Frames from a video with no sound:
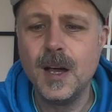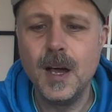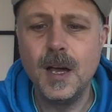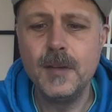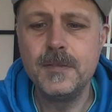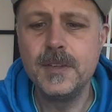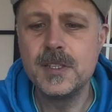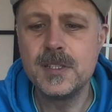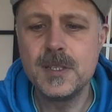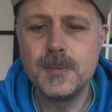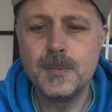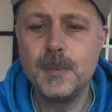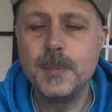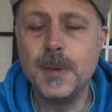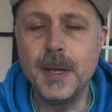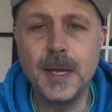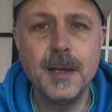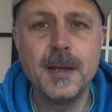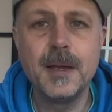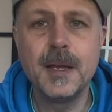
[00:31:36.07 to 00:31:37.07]
I've used them a
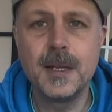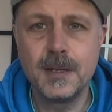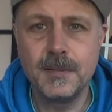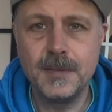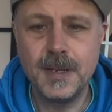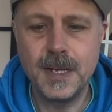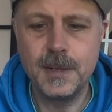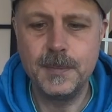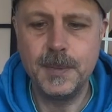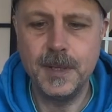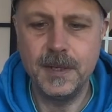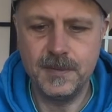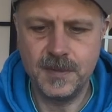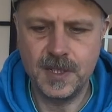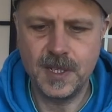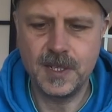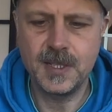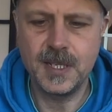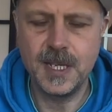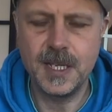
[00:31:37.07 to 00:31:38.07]
bit and I've had a bit of
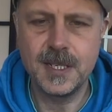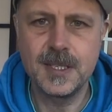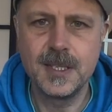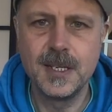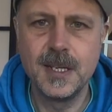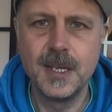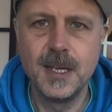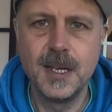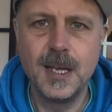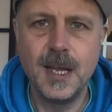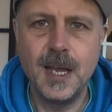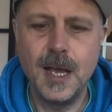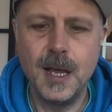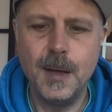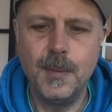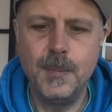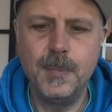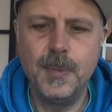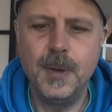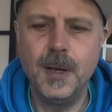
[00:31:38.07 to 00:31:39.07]
success,
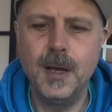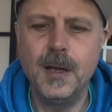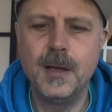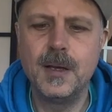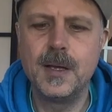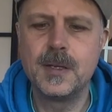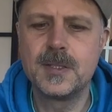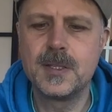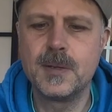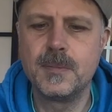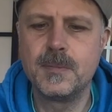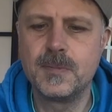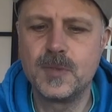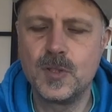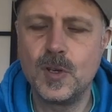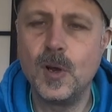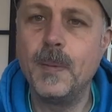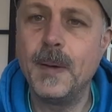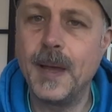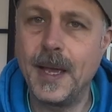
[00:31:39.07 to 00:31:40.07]
but some
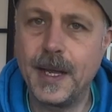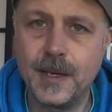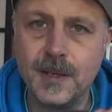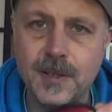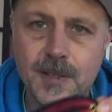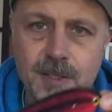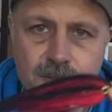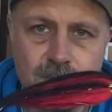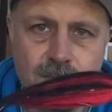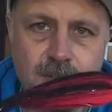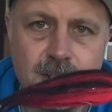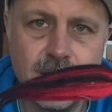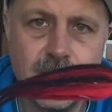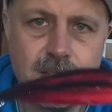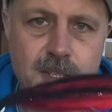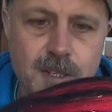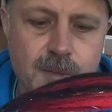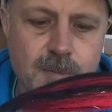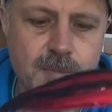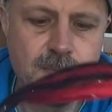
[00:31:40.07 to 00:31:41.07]
top anglers really
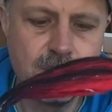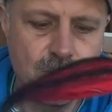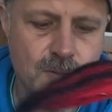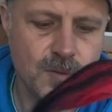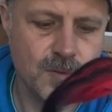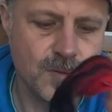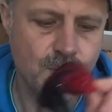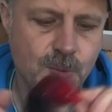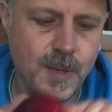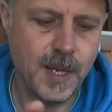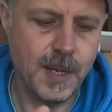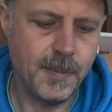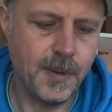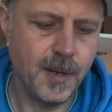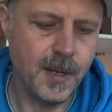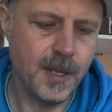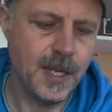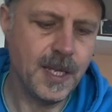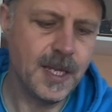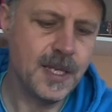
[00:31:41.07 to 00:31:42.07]
do sort of swear
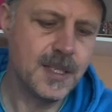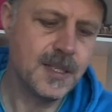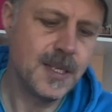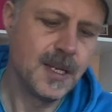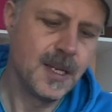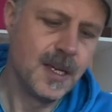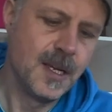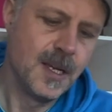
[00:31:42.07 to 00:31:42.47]
by these.